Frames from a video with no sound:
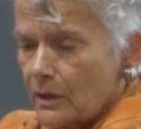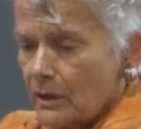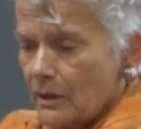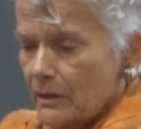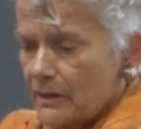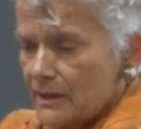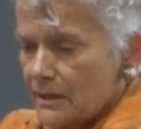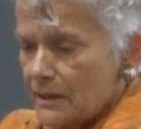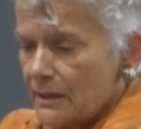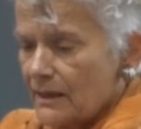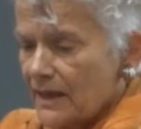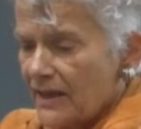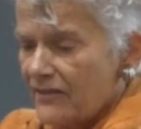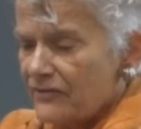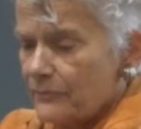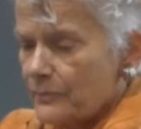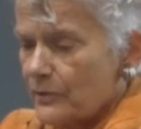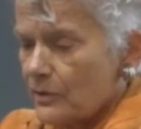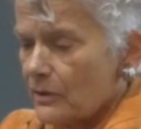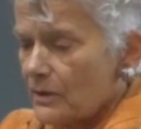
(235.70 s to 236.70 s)
he
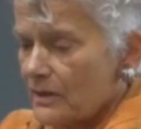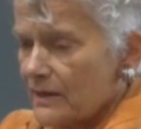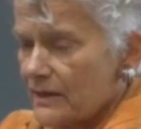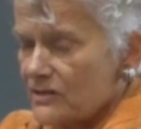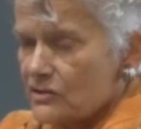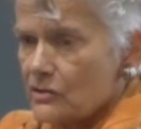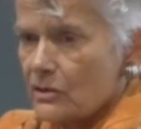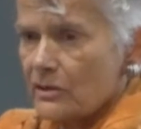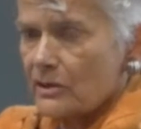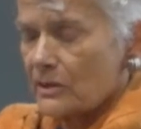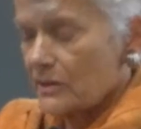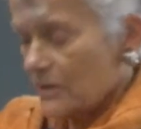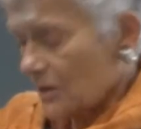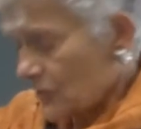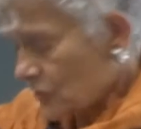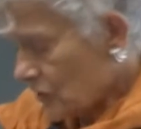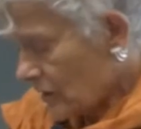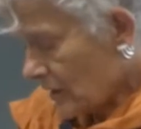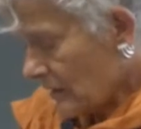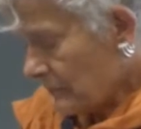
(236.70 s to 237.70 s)
left Berkeley and started
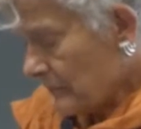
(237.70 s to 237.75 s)
teaching in